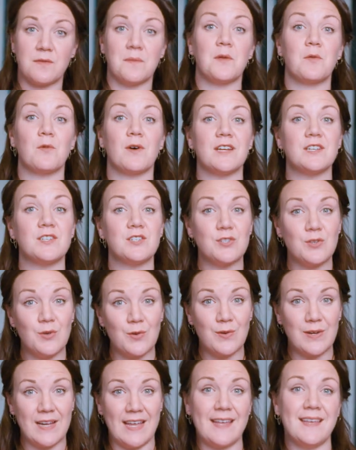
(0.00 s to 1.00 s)
from the whites
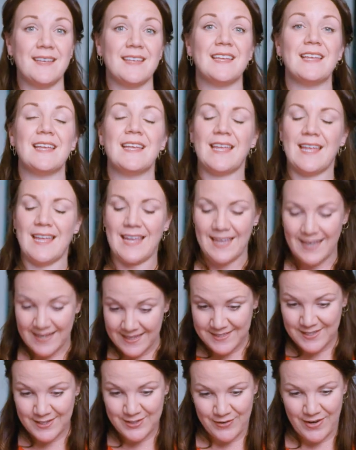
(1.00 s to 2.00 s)
shortly. It
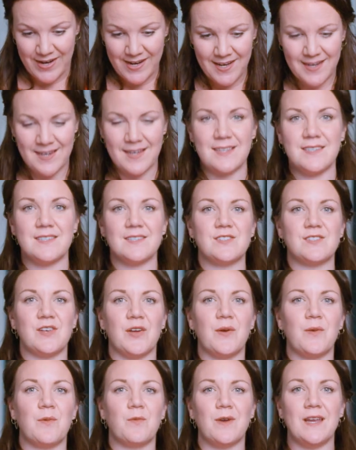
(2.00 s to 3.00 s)
is a drink,
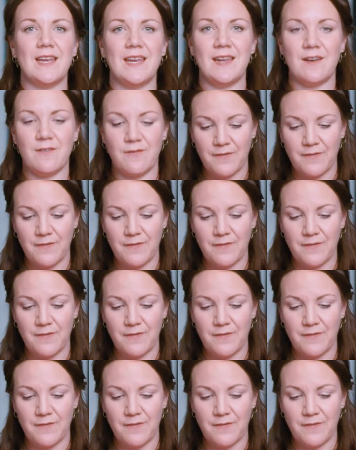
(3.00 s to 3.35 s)
so we need